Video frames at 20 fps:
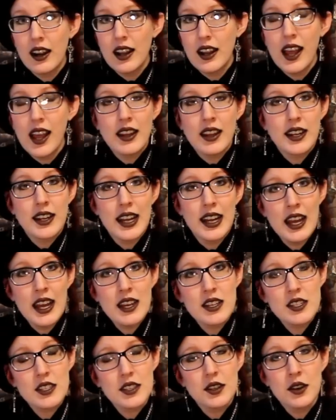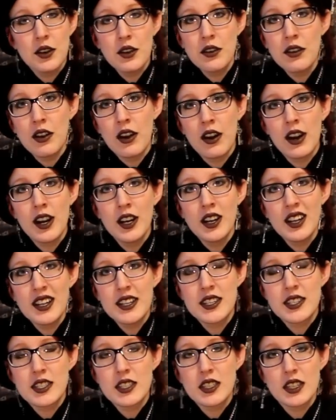And last on our
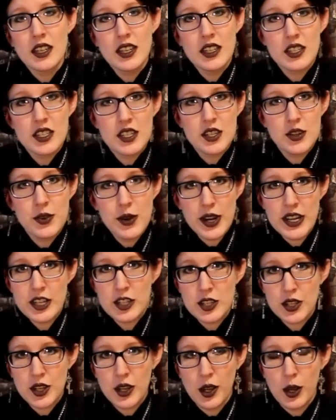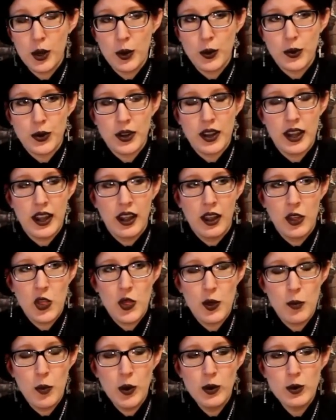list is dress code, and
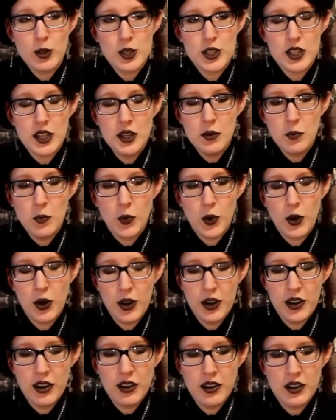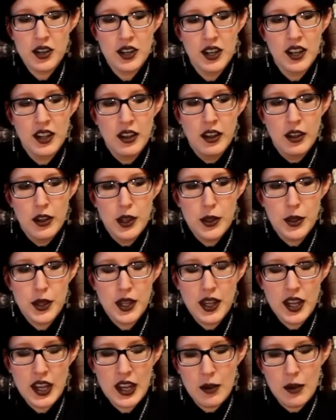the most important
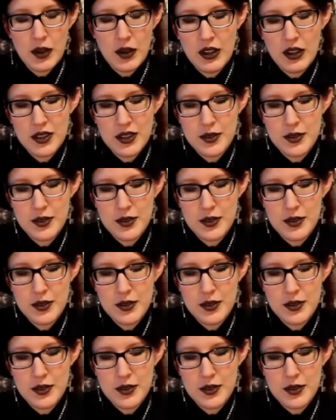thing about the